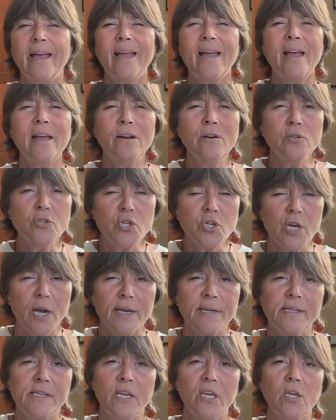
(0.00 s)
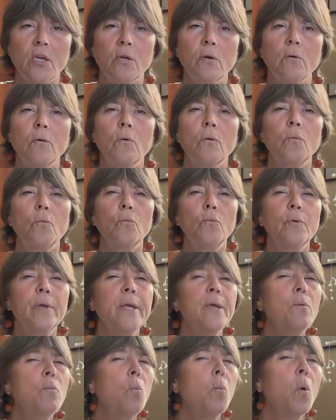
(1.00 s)
energizing you,
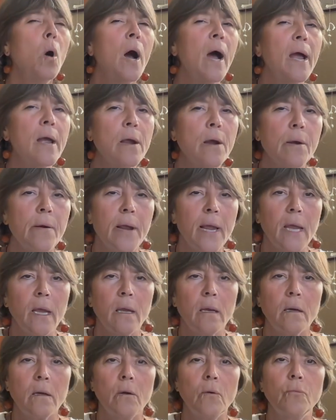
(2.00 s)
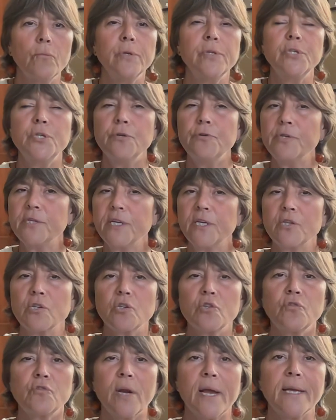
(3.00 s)
rewiring, reducing
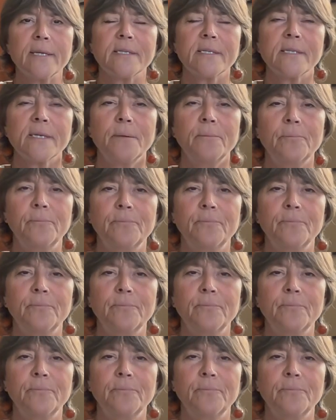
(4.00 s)
stress.